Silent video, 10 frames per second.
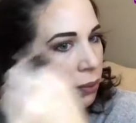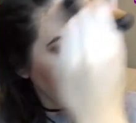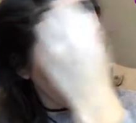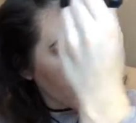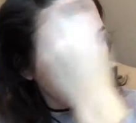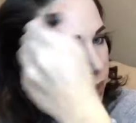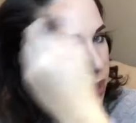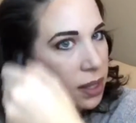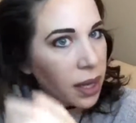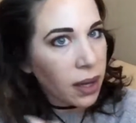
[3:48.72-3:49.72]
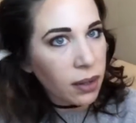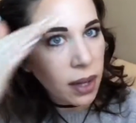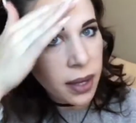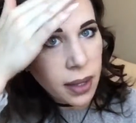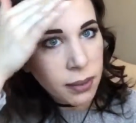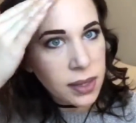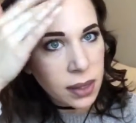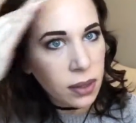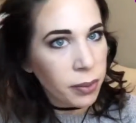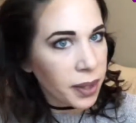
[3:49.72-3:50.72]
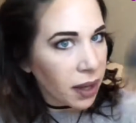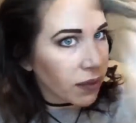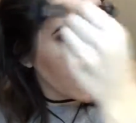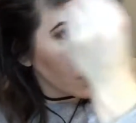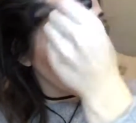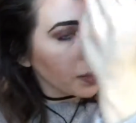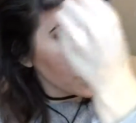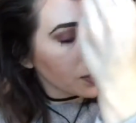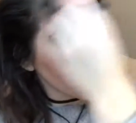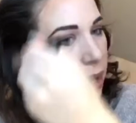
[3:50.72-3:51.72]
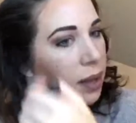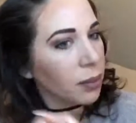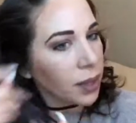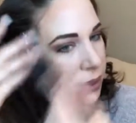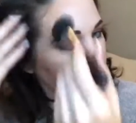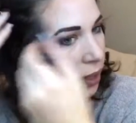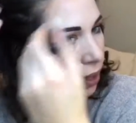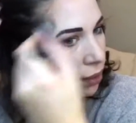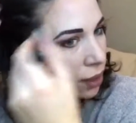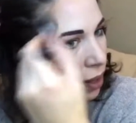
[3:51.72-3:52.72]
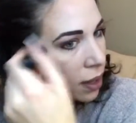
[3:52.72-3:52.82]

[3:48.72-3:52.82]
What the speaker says: the way up to the hairline. I was a little bit heavy there, but that's okay, I can blend that out.